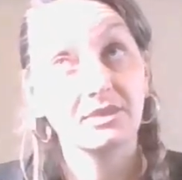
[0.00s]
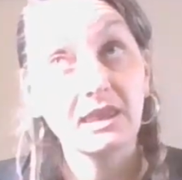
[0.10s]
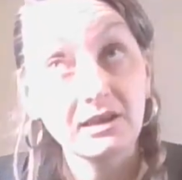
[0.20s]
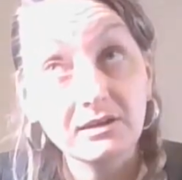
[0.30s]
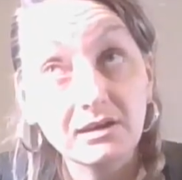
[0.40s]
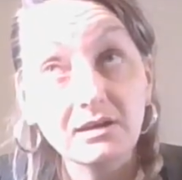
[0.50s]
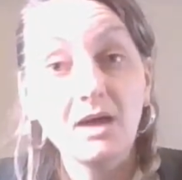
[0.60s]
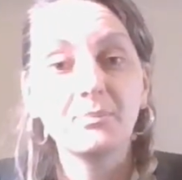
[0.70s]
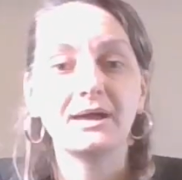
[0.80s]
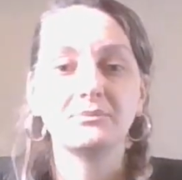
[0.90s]
that
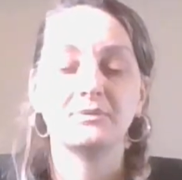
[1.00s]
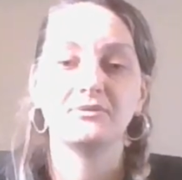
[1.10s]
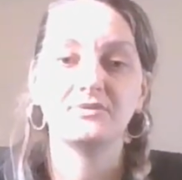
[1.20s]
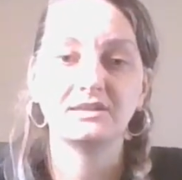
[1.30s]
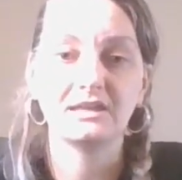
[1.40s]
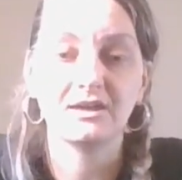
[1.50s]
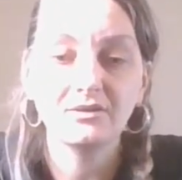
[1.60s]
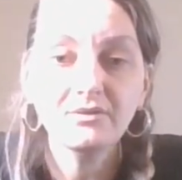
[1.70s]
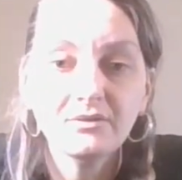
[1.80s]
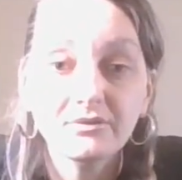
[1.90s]
about my
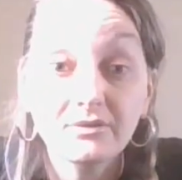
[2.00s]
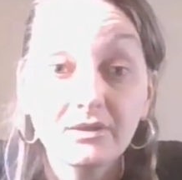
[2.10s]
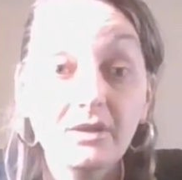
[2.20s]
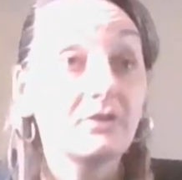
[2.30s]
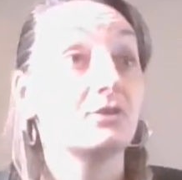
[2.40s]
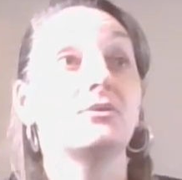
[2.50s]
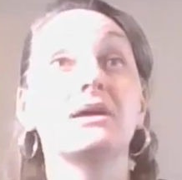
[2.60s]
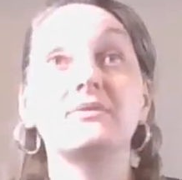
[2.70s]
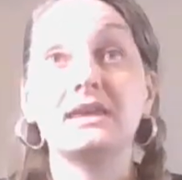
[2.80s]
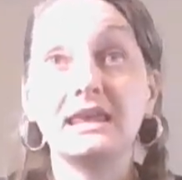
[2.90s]
videos. You
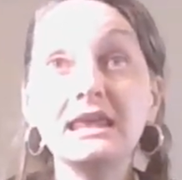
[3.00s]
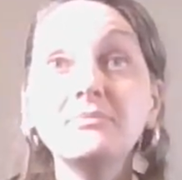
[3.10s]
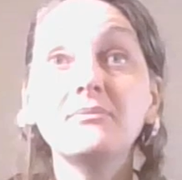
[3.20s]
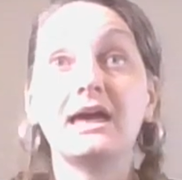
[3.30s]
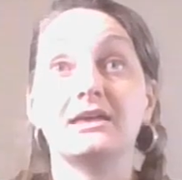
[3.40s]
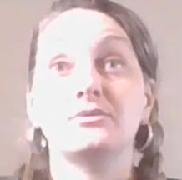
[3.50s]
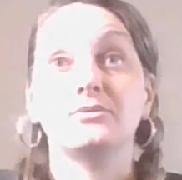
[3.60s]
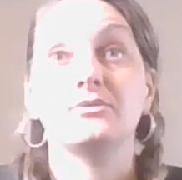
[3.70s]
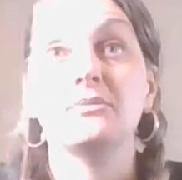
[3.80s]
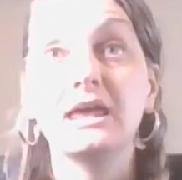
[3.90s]
never
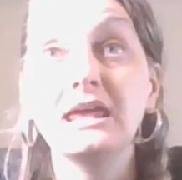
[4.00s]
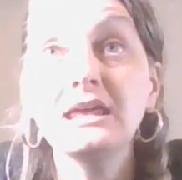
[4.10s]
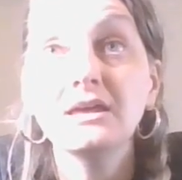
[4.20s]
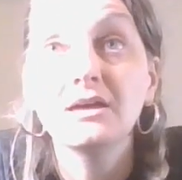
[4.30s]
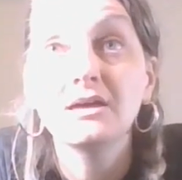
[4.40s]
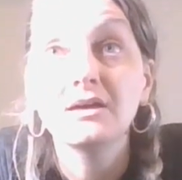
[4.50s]
emailed me.